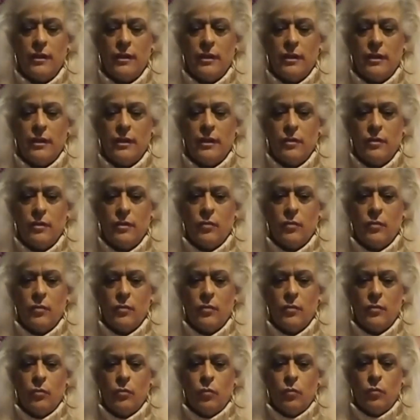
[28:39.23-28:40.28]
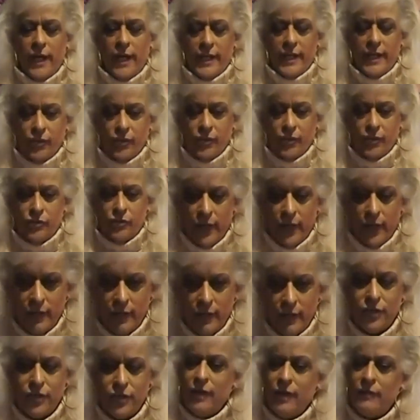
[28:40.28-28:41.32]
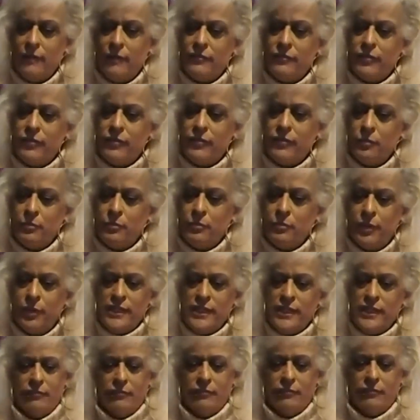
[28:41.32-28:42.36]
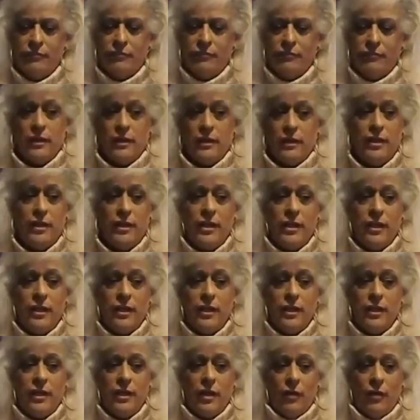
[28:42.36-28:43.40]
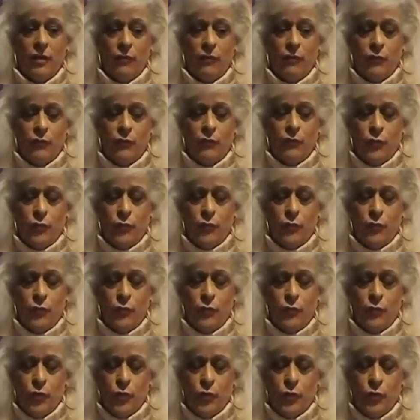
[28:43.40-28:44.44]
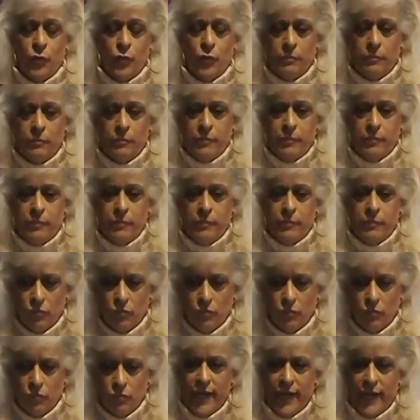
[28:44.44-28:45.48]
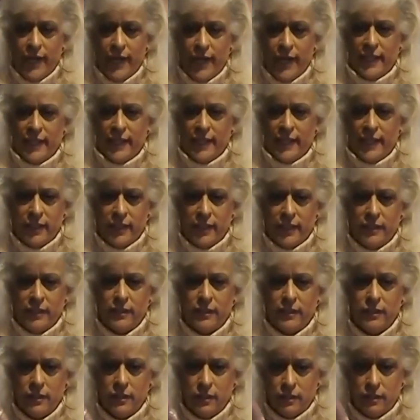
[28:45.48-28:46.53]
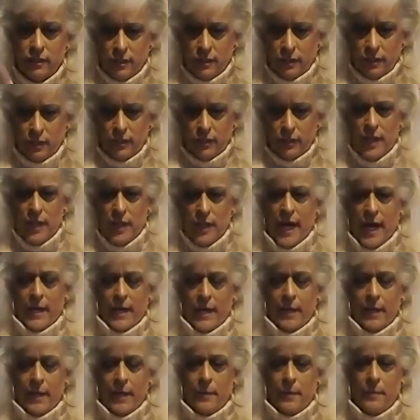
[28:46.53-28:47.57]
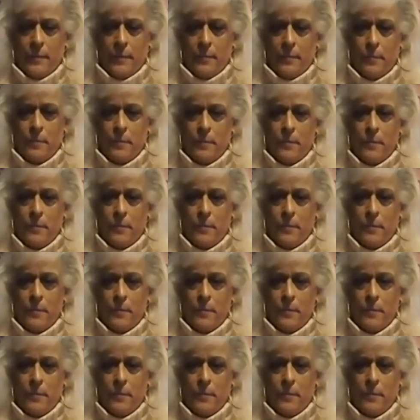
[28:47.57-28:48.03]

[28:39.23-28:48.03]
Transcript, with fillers: Why is she crying? So you have to put yourself there. If you can make yourself cry when you're writing that scene, you got it